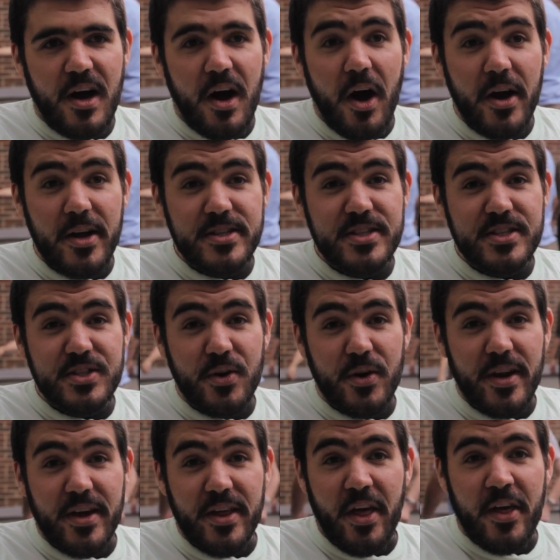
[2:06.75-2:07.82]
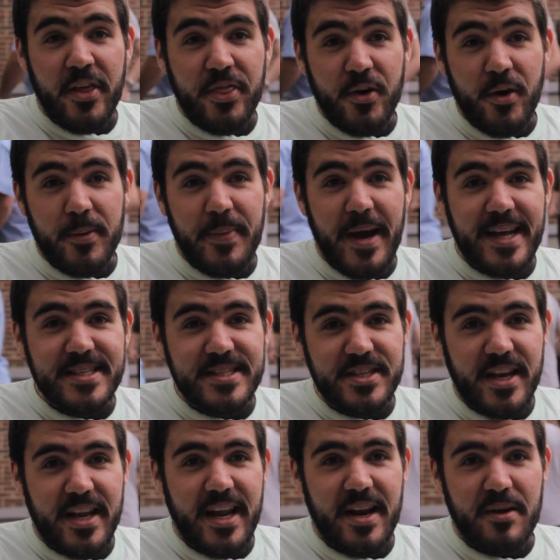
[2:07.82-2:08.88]
odd sort of thought patterns
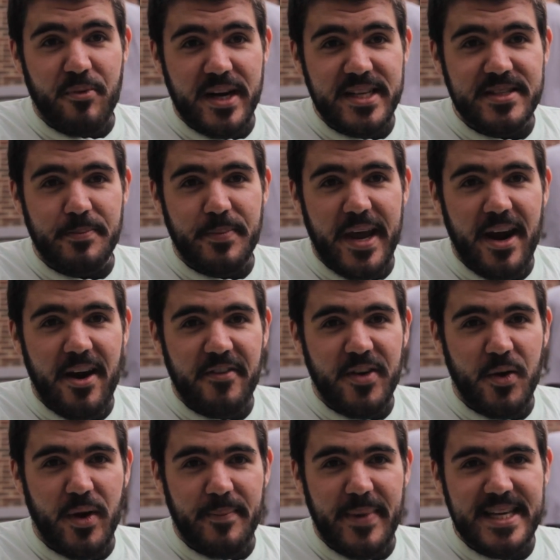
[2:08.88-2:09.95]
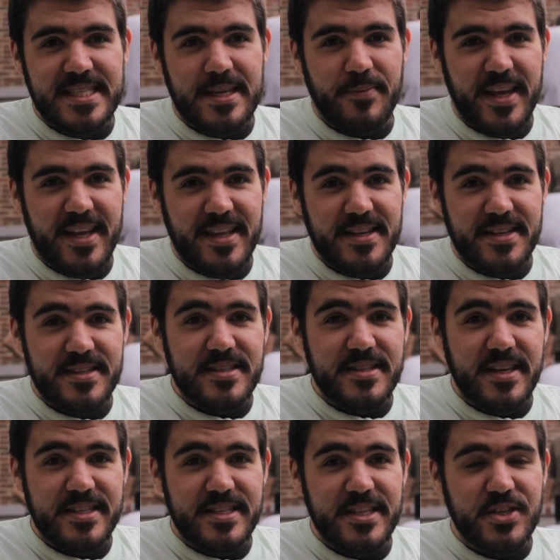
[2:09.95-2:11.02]
that you need to bring to bear if you want to make something
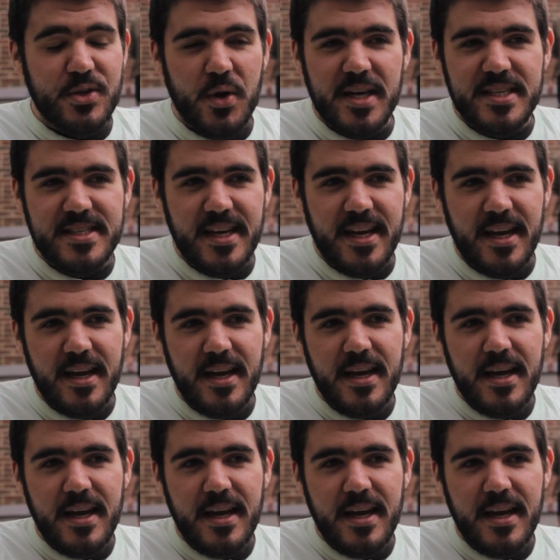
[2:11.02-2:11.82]
that's interesting.